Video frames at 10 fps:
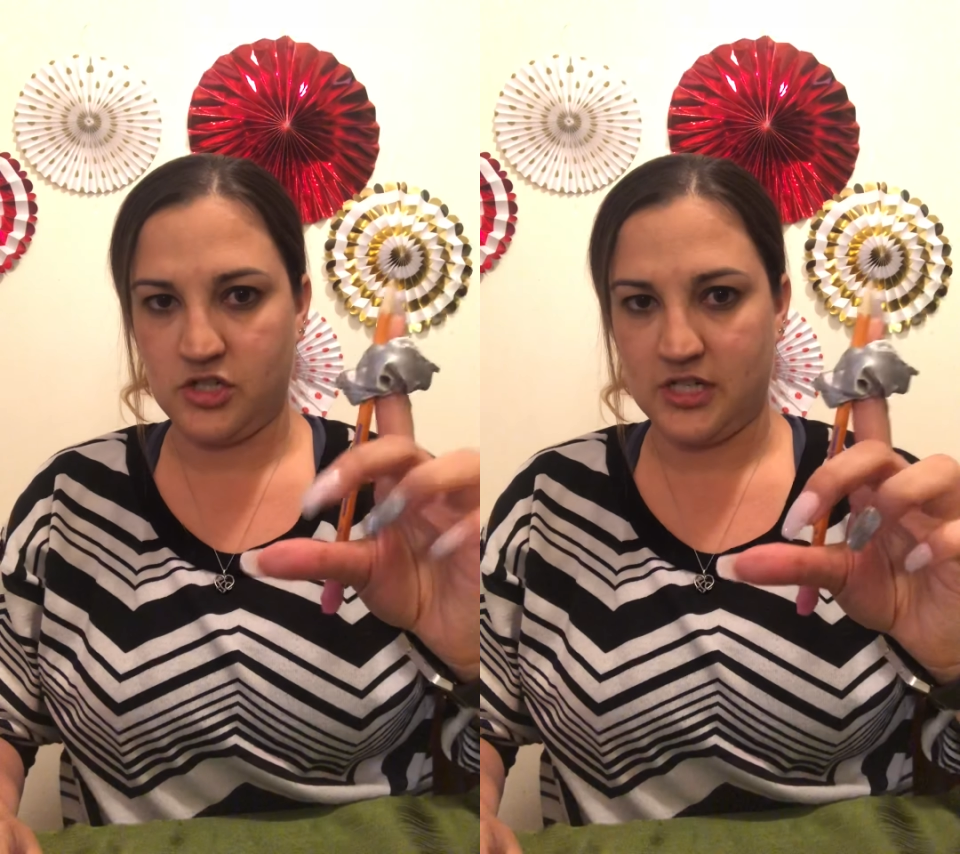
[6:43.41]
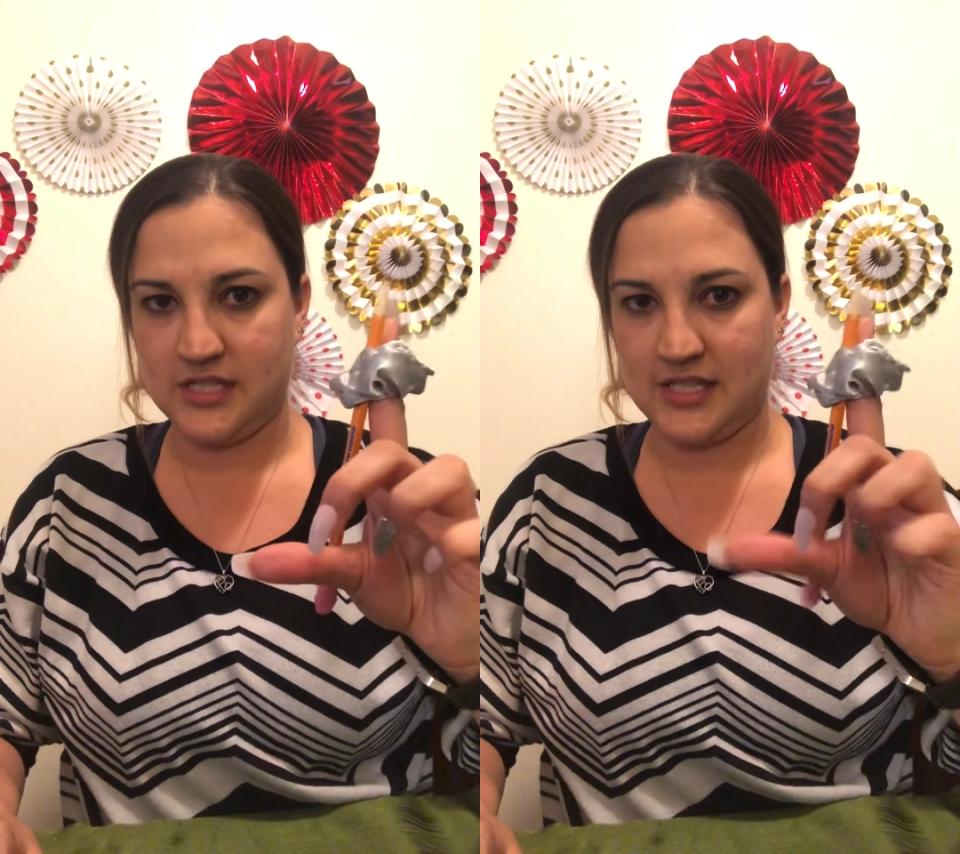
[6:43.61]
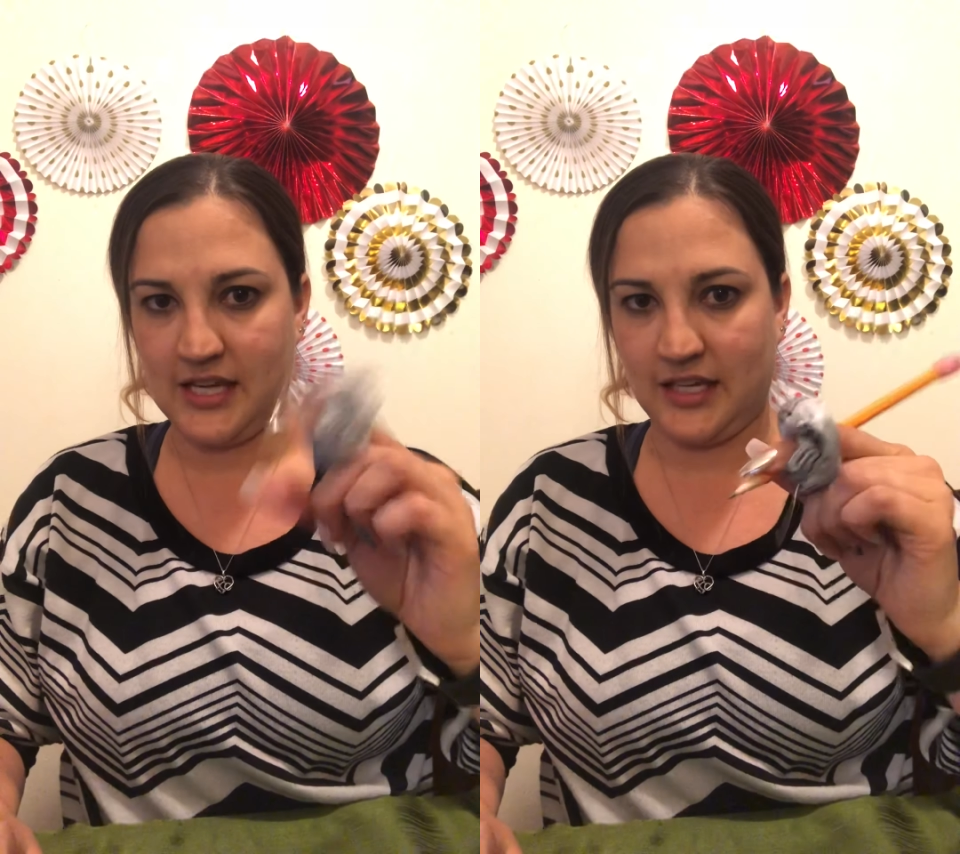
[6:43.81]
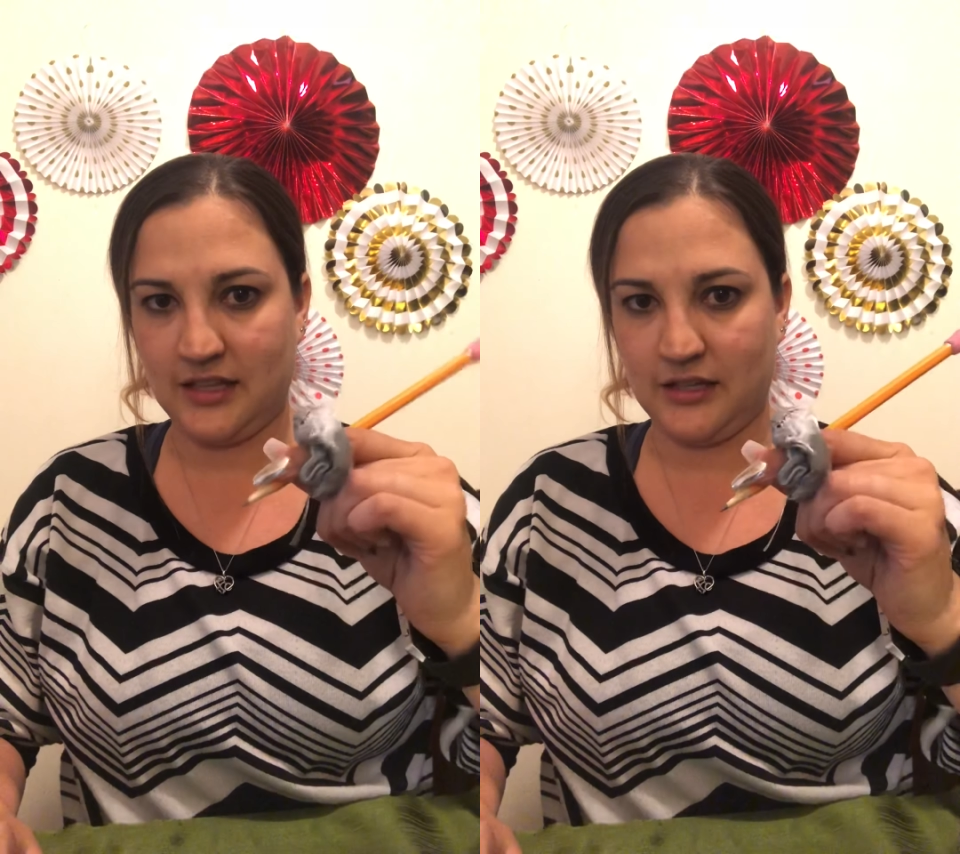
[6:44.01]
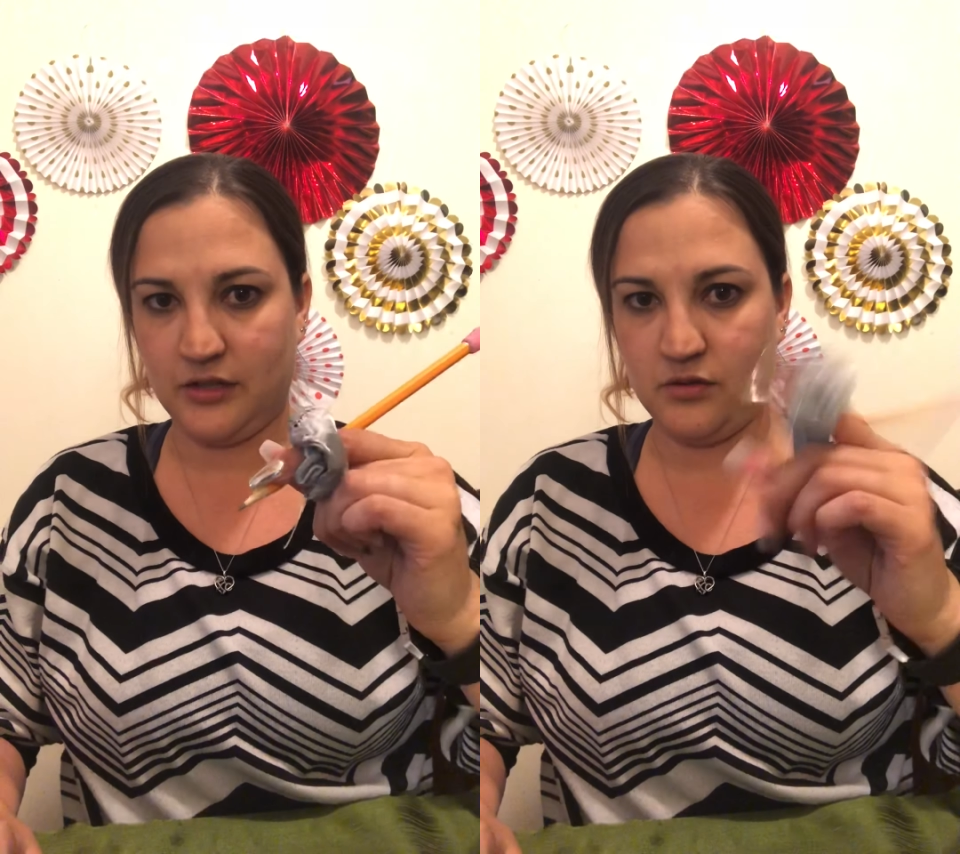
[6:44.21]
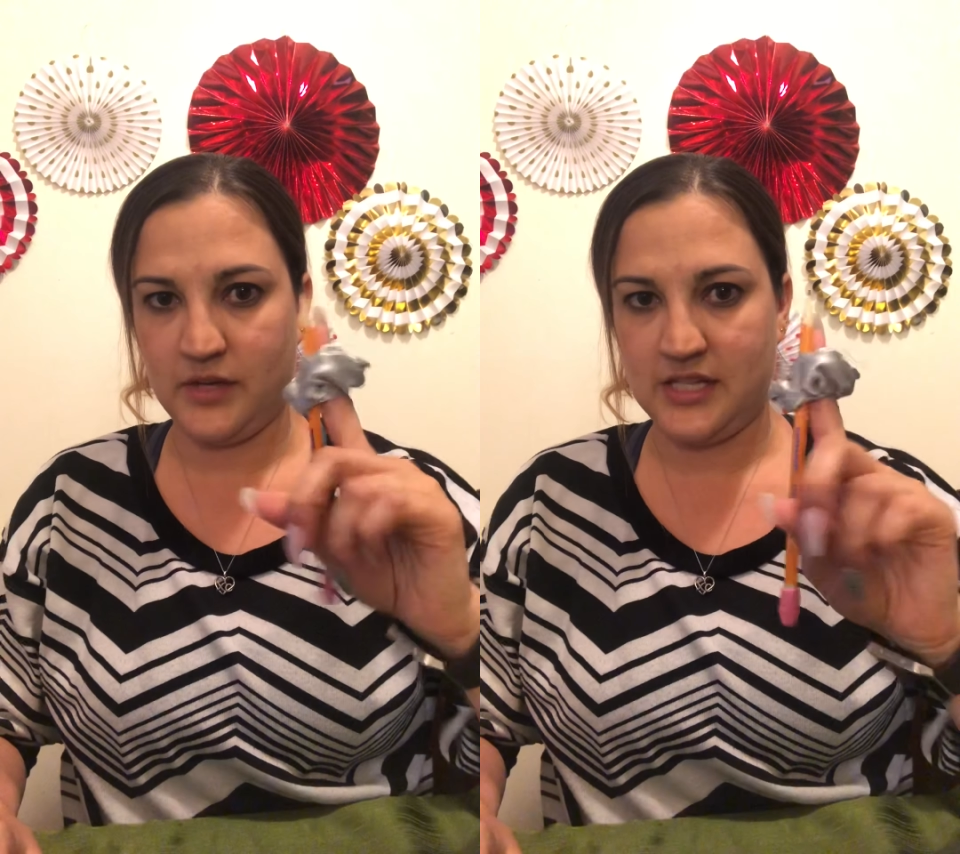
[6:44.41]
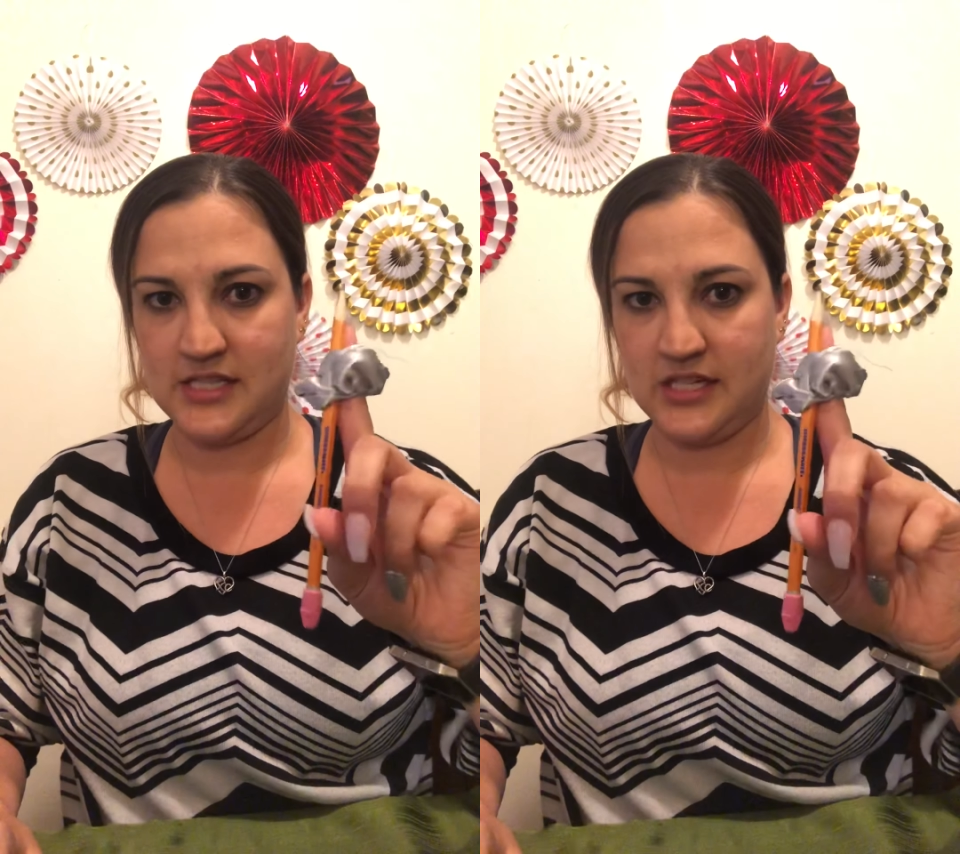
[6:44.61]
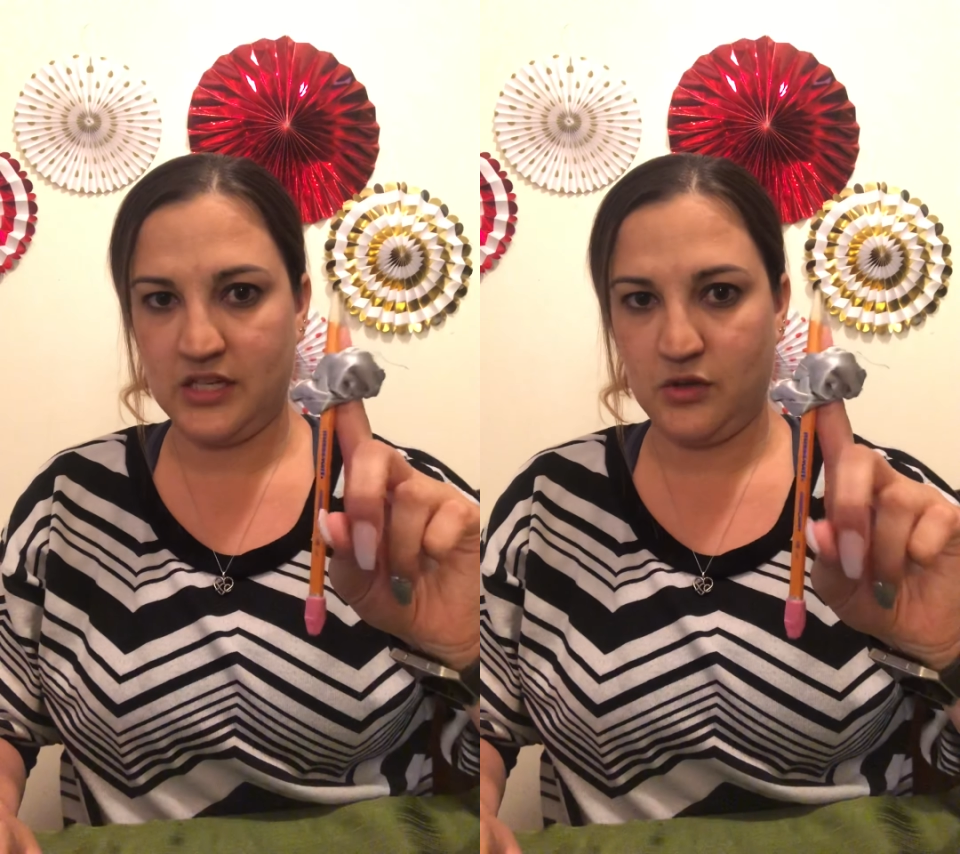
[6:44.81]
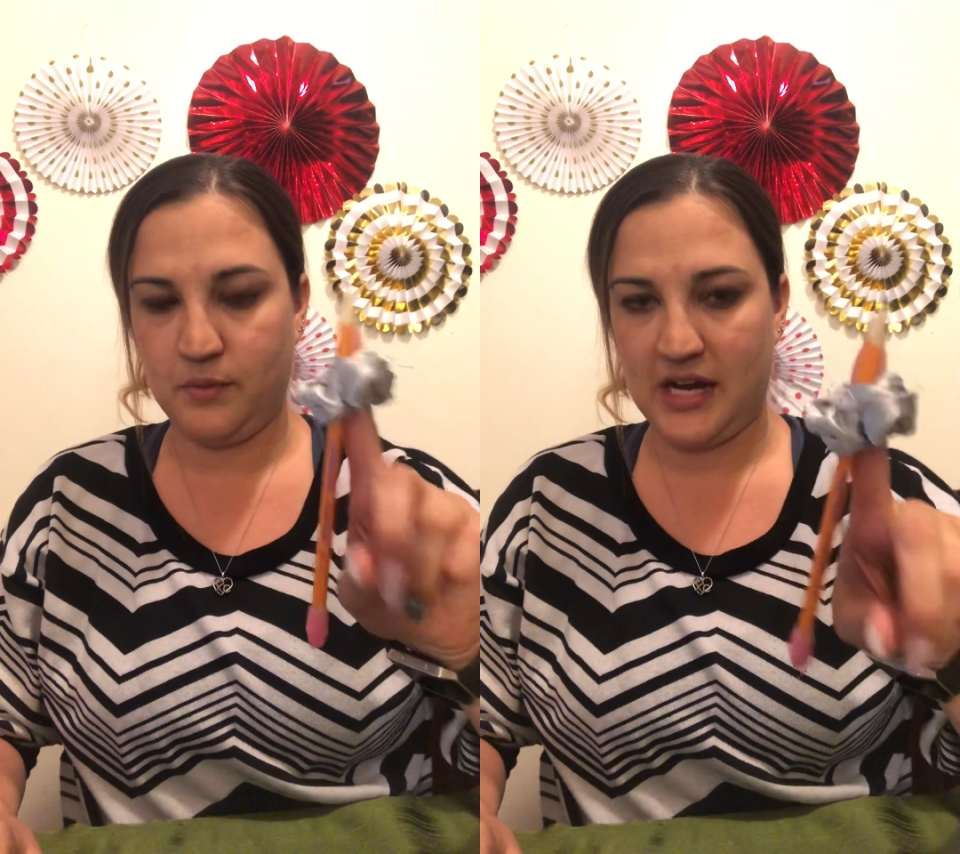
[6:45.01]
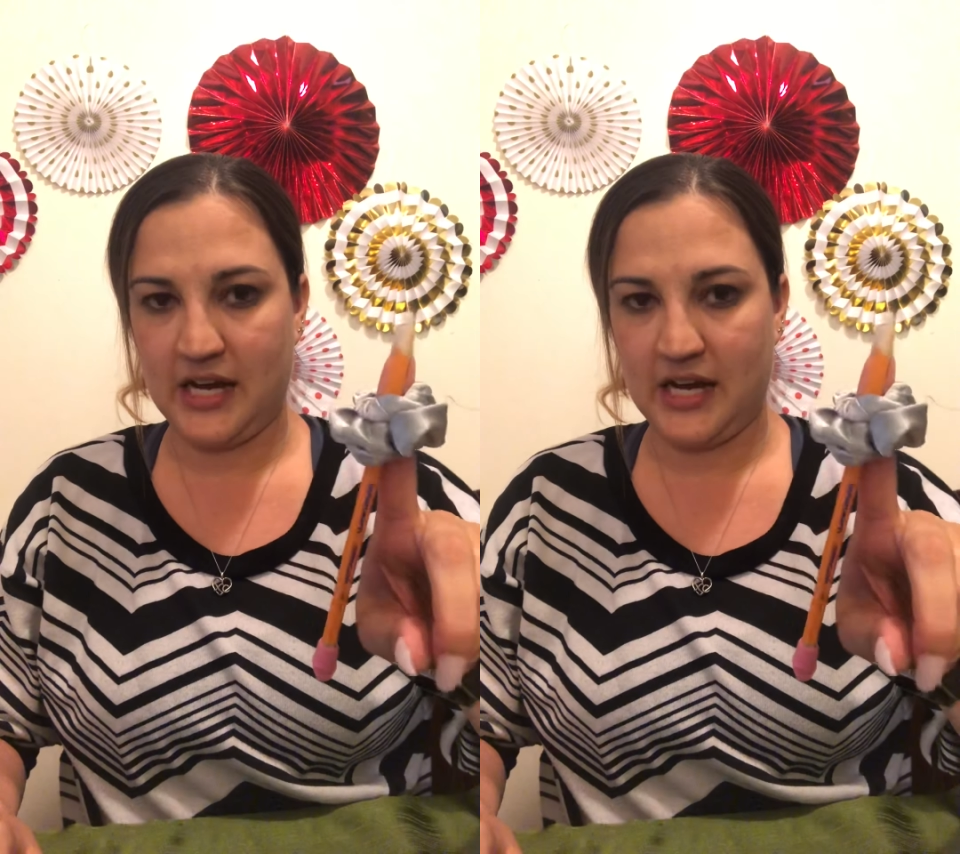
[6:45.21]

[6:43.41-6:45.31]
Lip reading: Just like the little ones that you